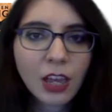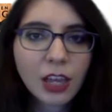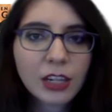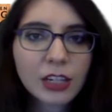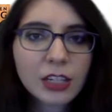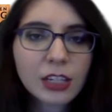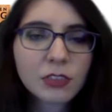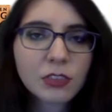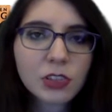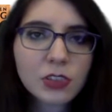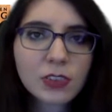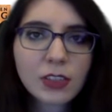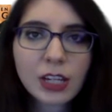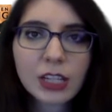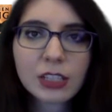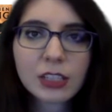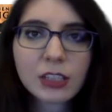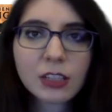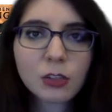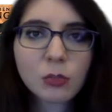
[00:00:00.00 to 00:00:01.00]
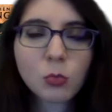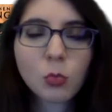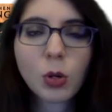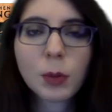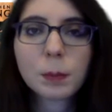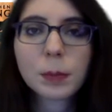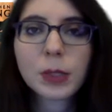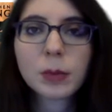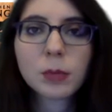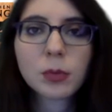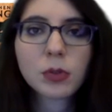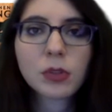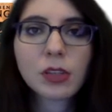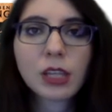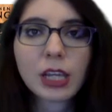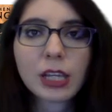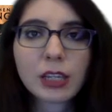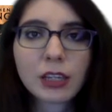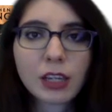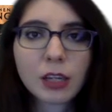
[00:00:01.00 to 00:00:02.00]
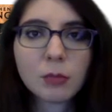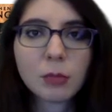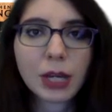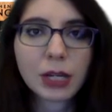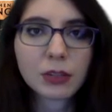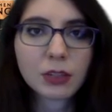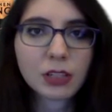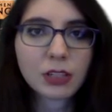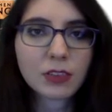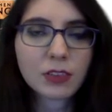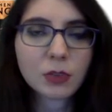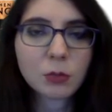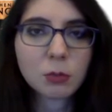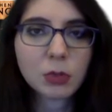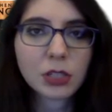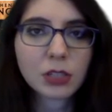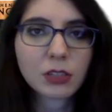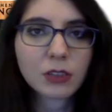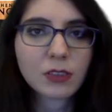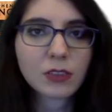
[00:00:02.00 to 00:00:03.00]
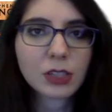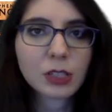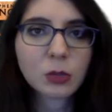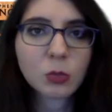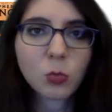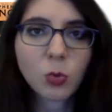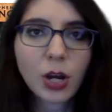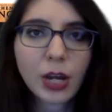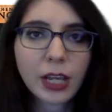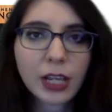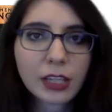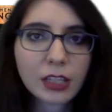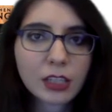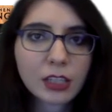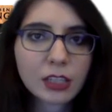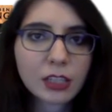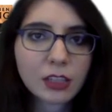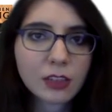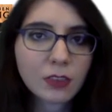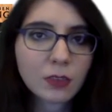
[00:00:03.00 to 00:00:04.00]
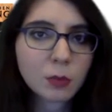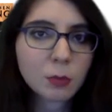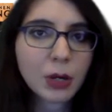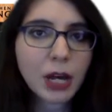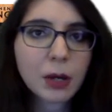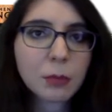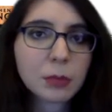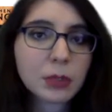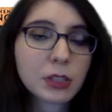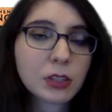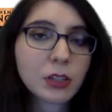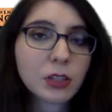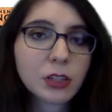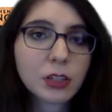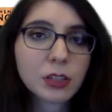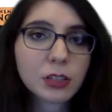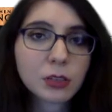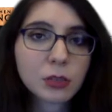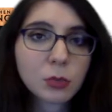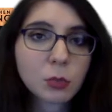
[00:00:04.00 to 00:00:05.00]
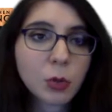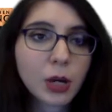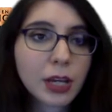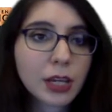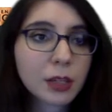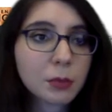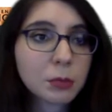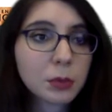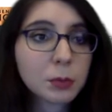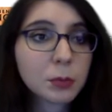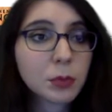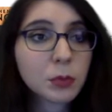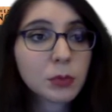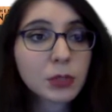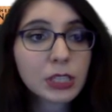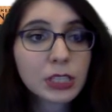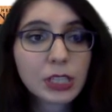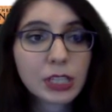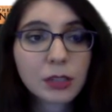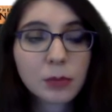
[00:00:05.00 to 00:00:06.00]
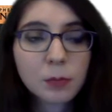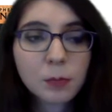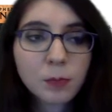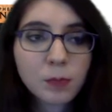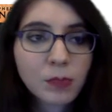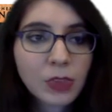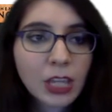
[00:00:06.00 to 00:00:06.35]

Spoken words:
and it gives us an idea of what people like about his books and why he's popular and why people read him.